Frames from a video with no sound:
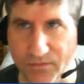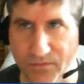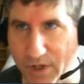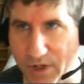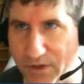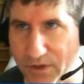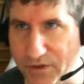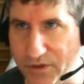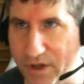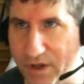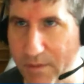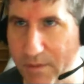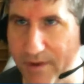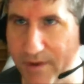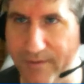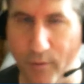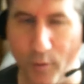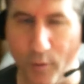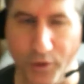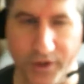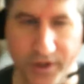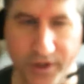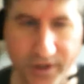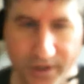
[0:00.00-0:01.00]
I'd say, about
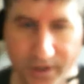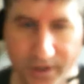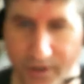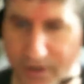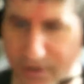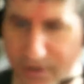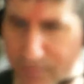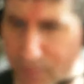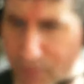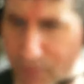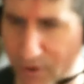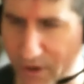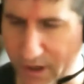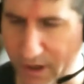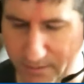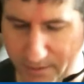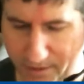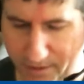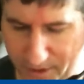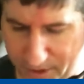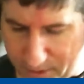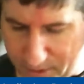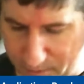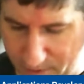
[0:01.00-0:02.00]
14 years of
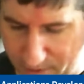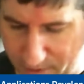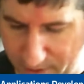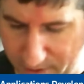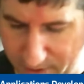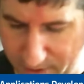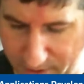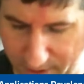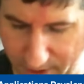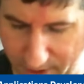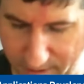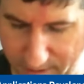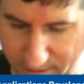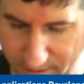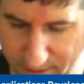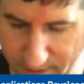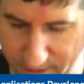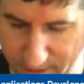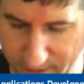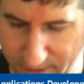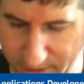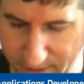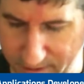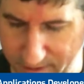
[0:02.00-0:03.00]
programming experience now.
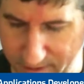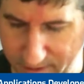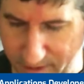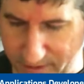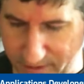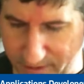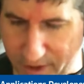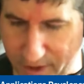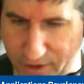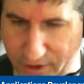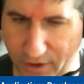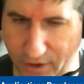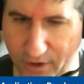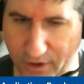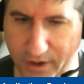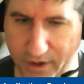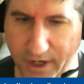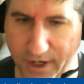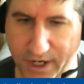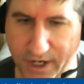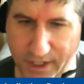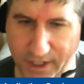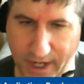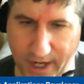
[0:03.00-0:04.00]
Because
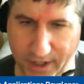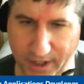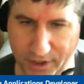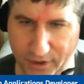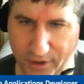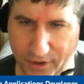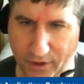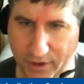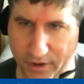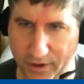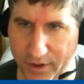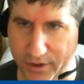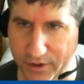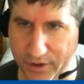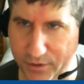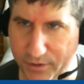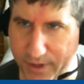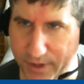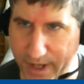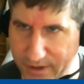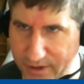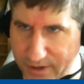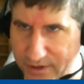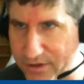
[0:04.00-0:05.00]
I kind of started in
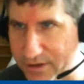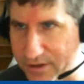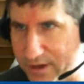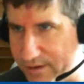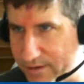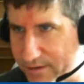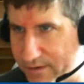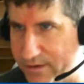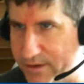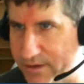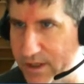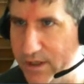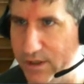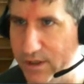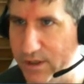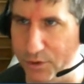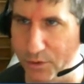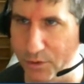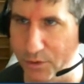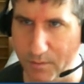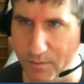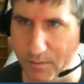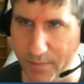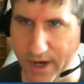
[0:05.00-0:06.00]
2007
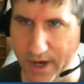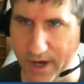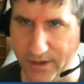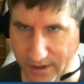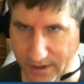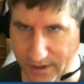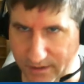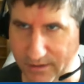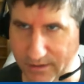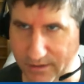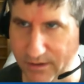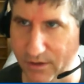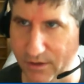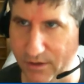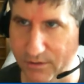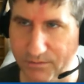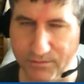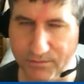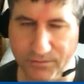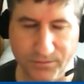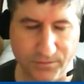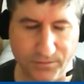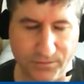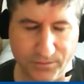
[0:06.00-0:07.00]
doing basic,
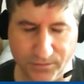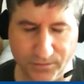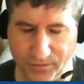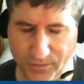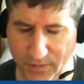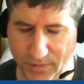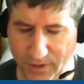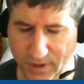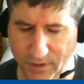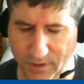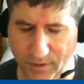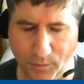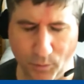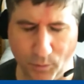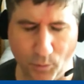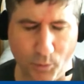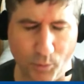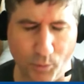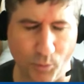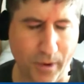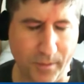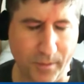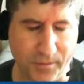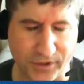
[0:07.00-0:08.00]

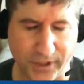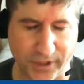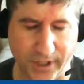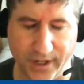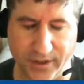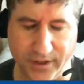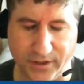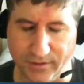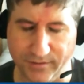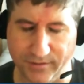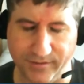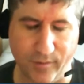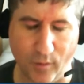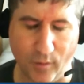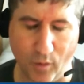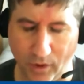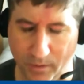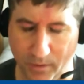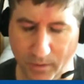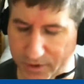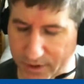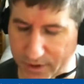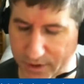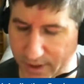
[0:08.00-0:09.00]
websites and
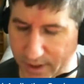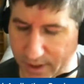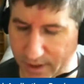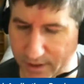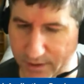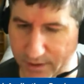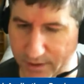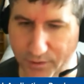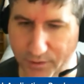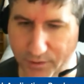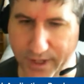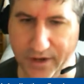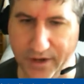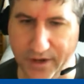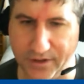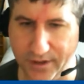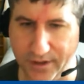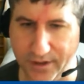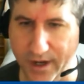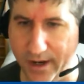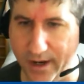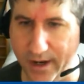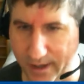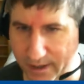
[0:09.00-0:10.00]
forms, and then in
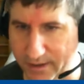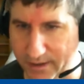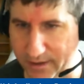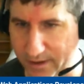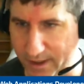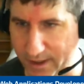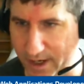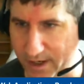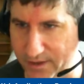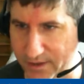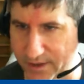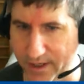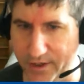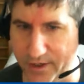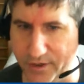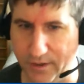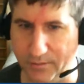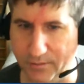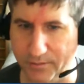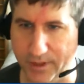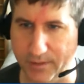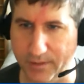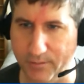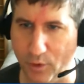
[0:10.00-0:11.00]
2009, like I said, I
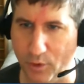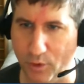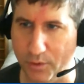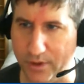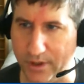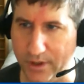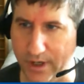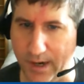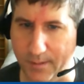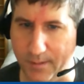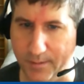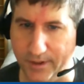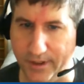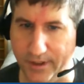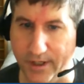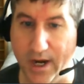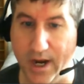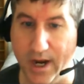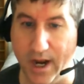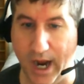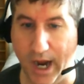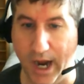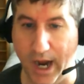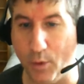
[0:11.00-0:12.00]
jumped on board with Copilot.
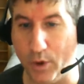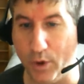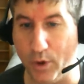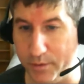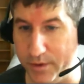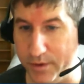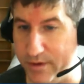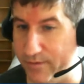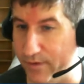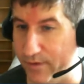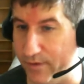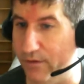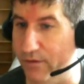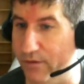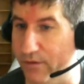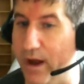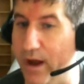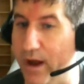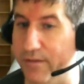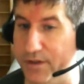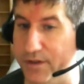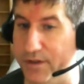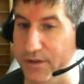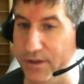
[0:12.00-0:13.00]
I worked with Evolved
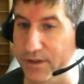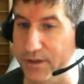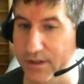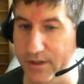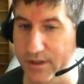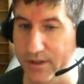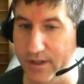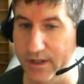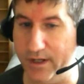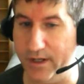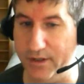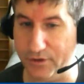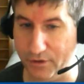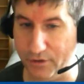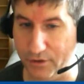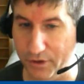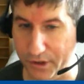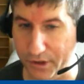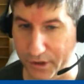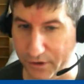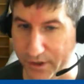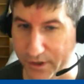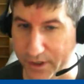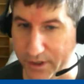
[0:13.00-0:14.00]
Office in its
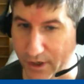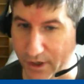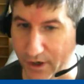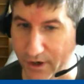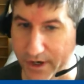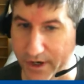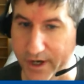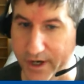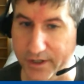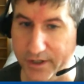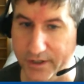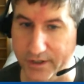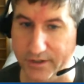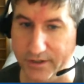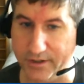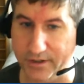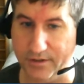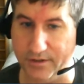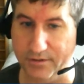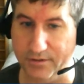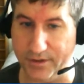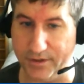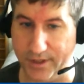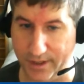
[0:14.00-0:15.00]
earlier incarnations.
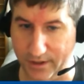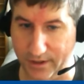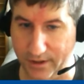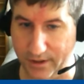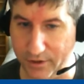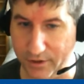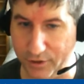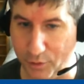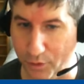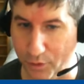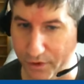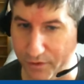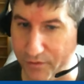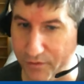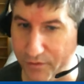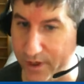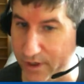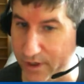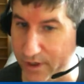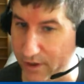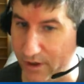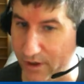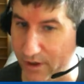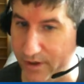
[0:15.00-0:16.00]
There was like 2 or 3
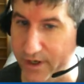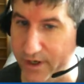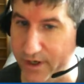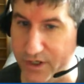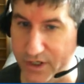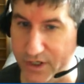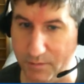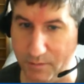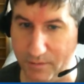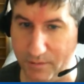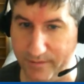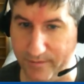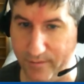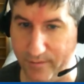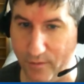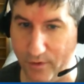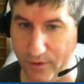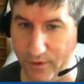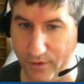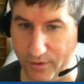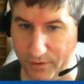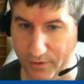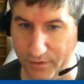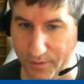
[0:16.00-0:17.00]
incarnations
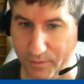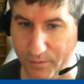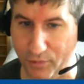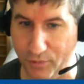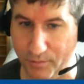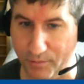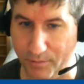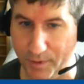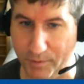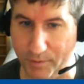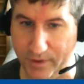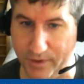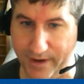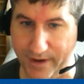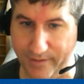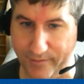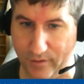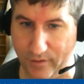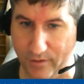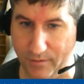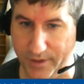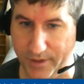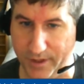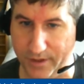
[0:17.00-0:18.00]
before the
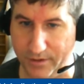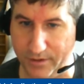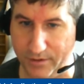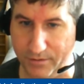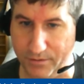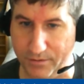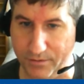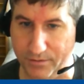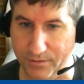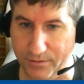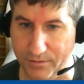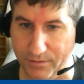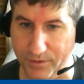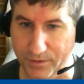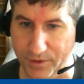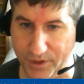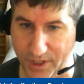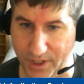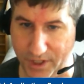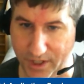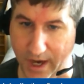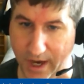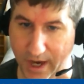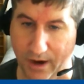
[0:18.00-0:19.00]
platform that you
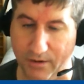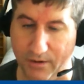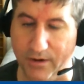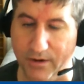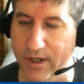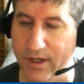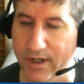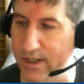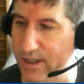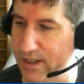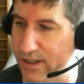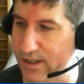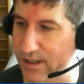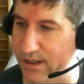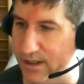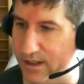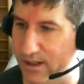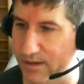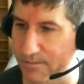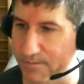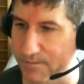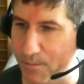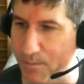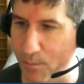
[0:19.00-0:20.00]
see now.
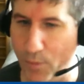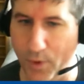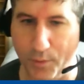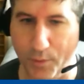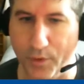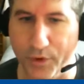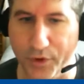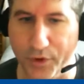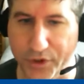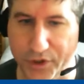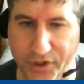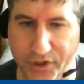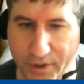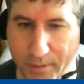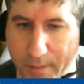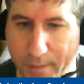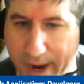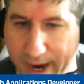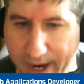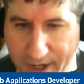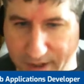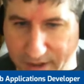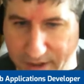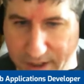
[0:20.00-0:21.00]
When we were just a
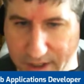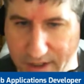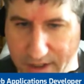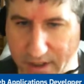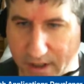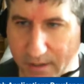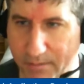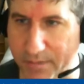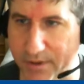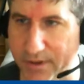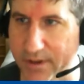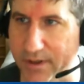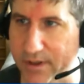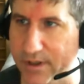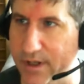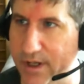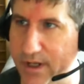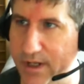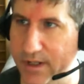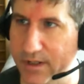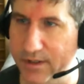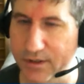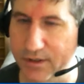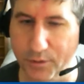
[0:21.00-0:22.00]
magazine company
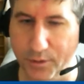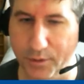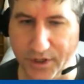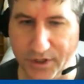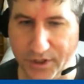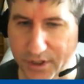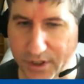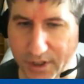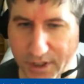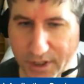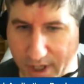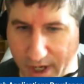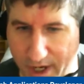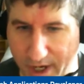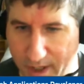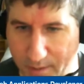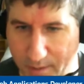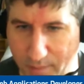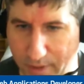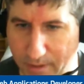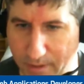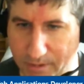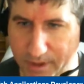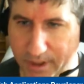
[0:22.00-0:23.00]
doing
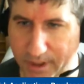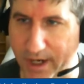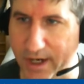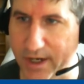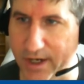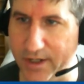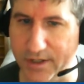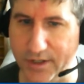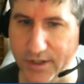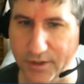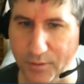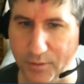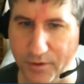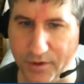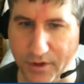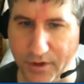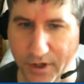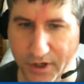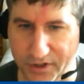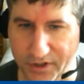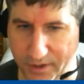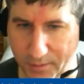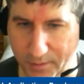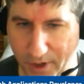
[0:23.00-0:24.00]
syndicated publications with
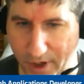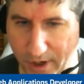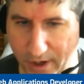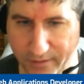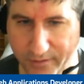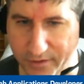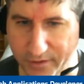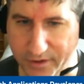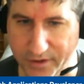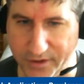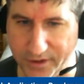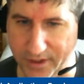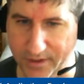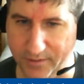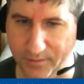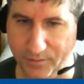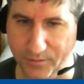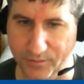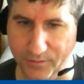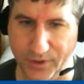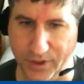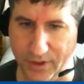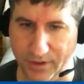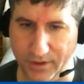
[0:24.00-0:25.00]
custom covers,
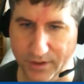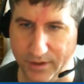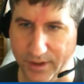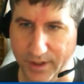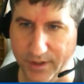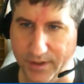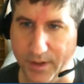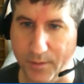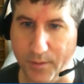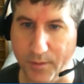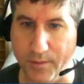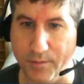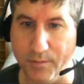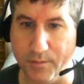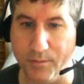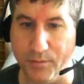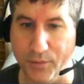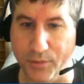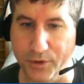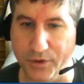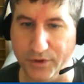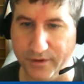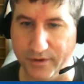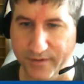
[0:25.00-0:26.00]
and then we
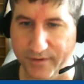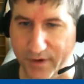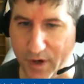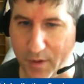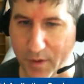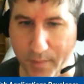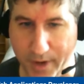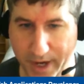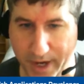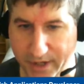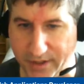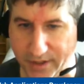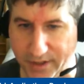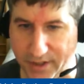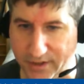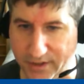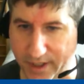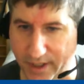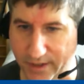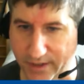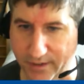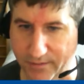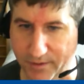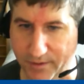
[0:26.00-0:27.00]
produced a very basic
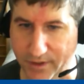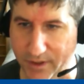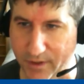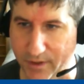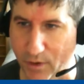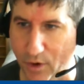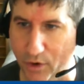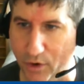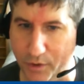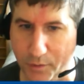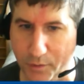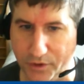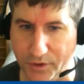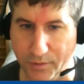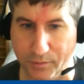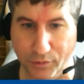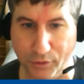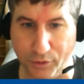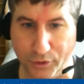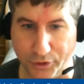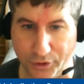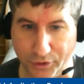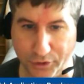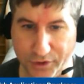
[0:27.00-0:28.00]
site that really only was a
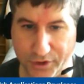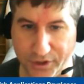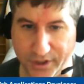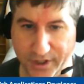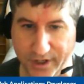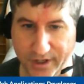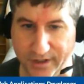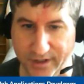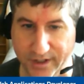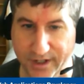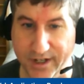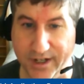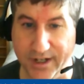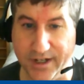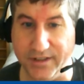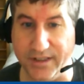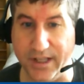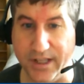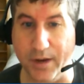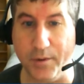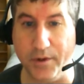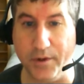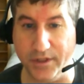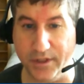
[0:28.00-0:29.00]
brochure site.
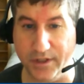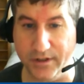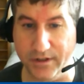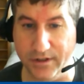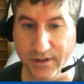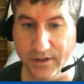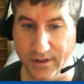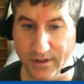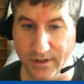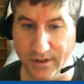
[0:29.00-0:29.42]
Then we did